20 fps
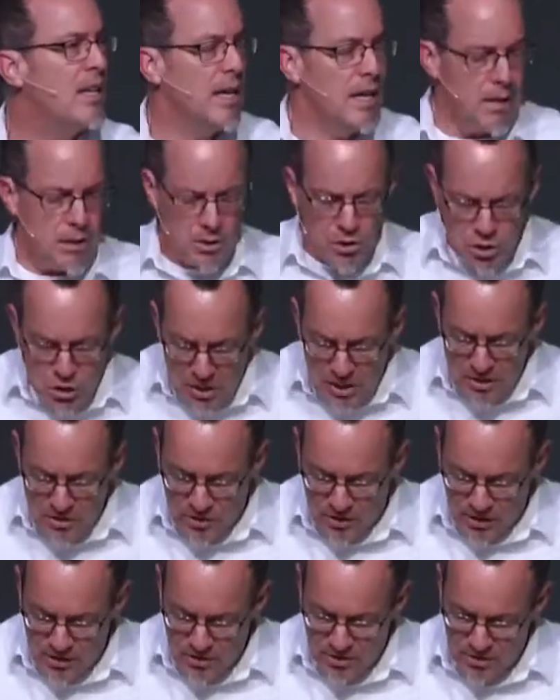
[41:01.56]
in
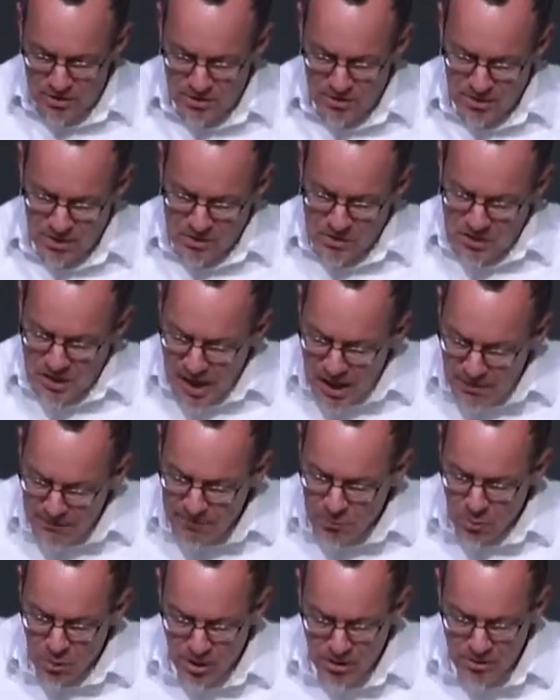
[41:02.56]
Jesus, the
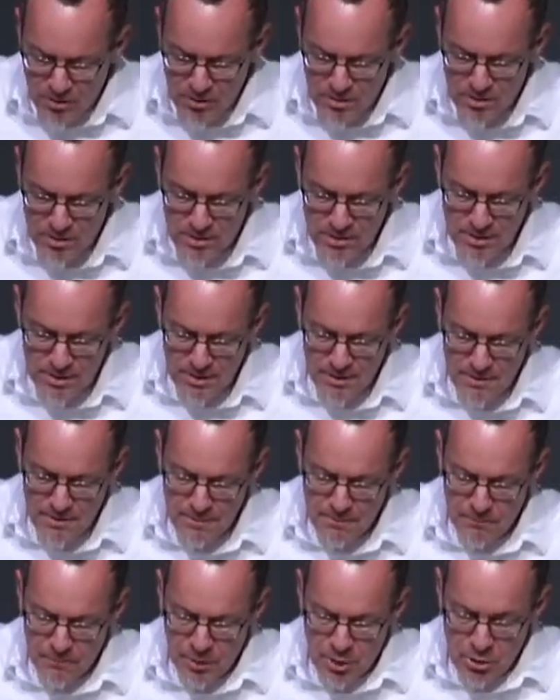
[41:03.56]
saved ones.
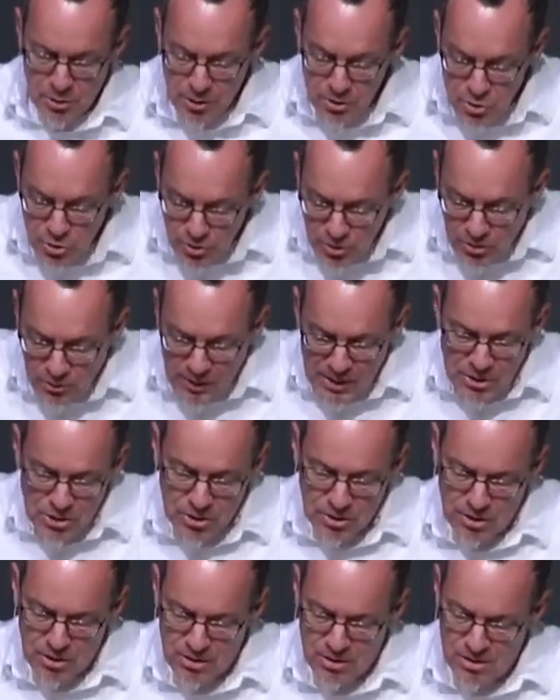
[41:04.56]
You're a new
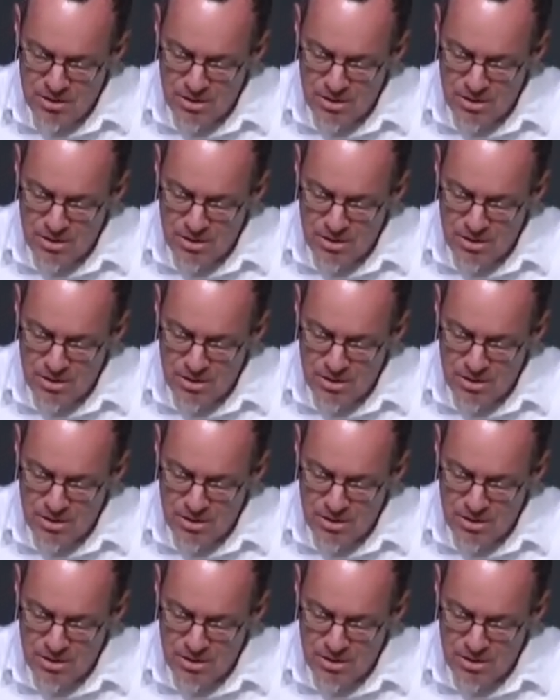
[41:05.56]
creature.